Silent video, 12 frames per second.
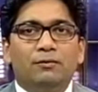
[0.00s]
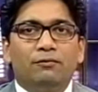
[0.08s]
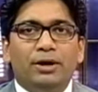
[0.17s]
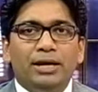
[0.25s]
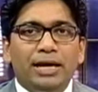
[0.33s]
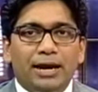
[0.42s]

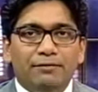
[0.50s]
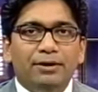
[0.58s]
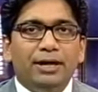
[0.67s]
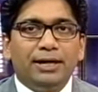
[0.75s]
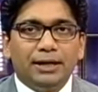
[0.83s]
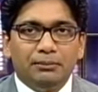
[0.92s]
very
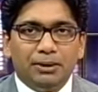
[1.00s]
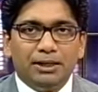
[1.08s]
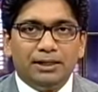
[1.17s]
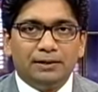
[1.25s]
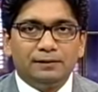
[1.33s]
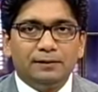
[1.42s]
heavy hitting
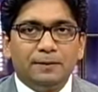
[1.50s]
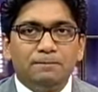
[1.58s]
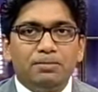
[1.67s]
builders.